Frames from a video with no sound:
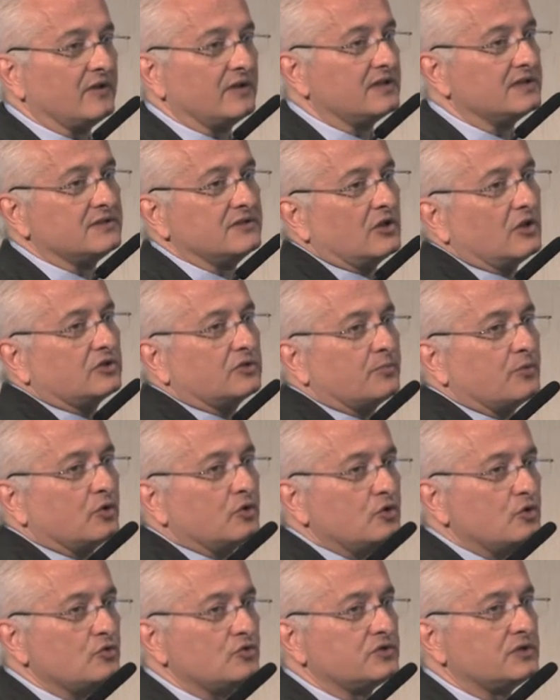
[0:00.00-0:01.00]
it's not
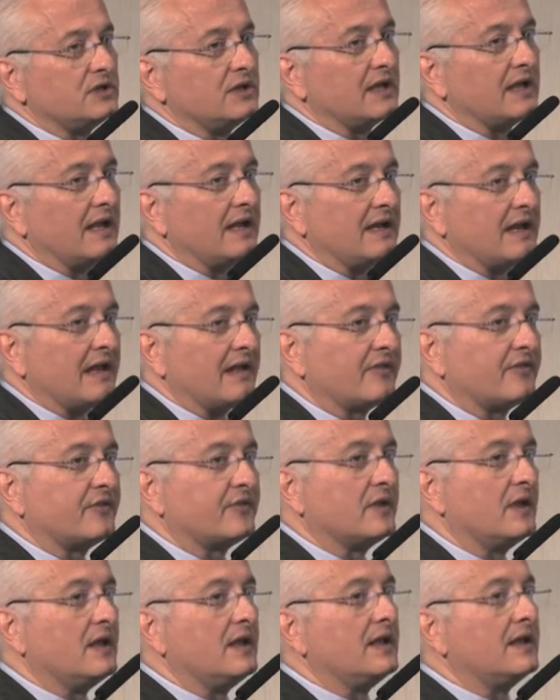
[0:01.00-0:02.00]
producing enough
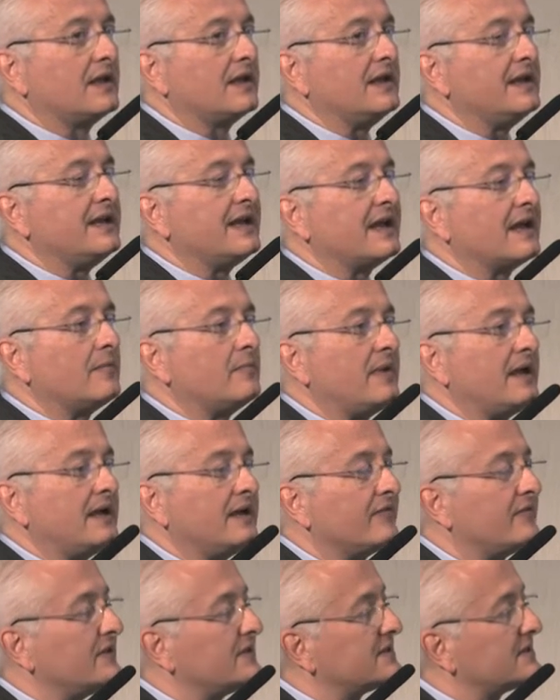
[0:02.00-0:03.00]
clinical
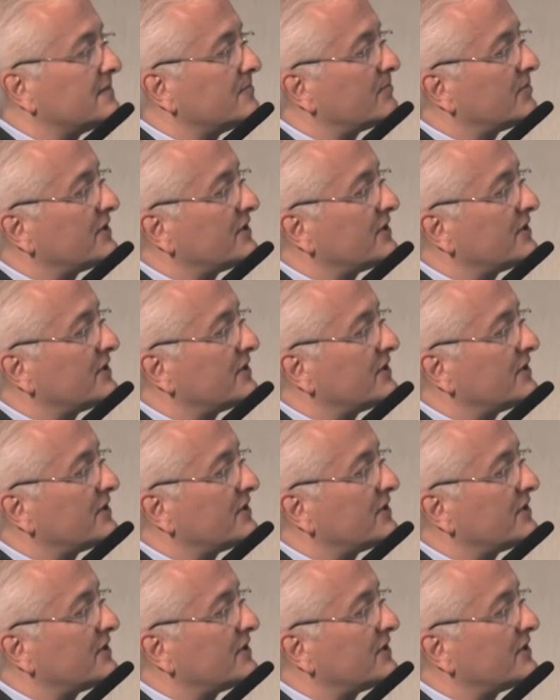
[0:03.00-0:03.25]
benefit in